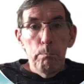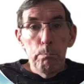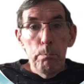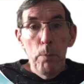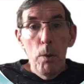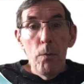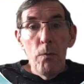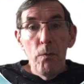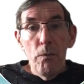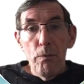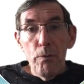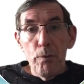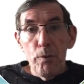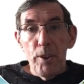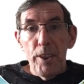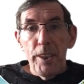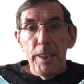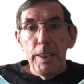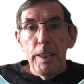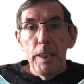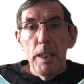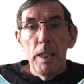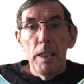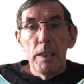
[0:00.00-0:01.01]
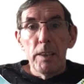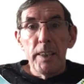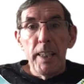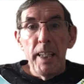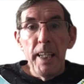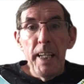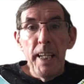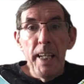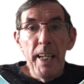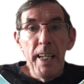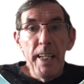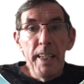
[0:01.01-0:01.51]
Book 3, The
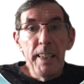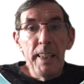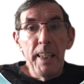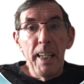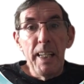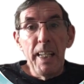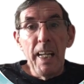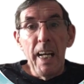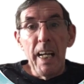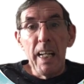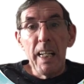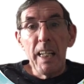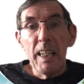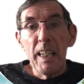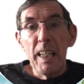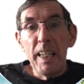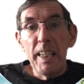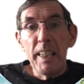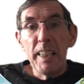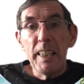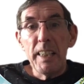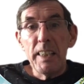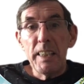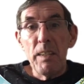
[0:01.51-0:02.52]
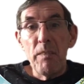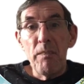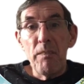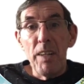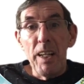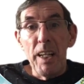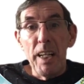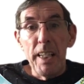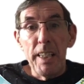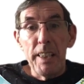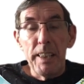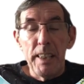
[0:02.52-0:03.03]
Hint at Lake
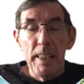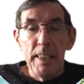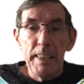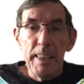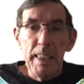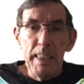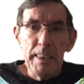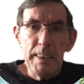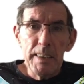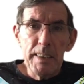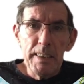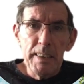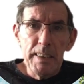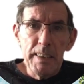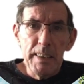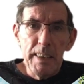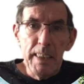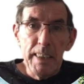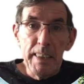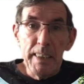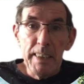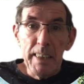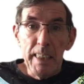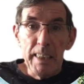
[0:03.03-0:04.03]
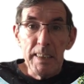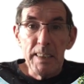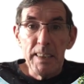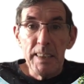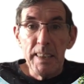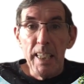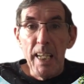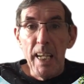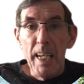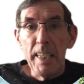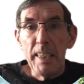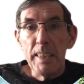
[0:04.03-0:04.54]
Divine,
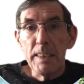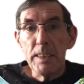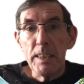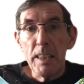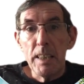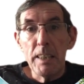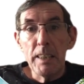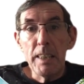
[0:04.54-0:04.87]
1998.